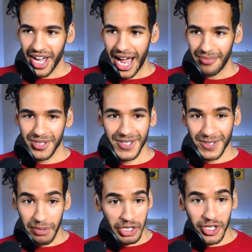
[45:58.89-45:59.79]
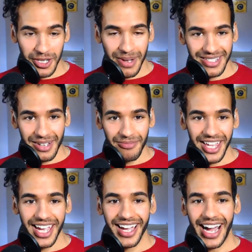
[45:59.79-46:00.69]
I'm suspicious about something. I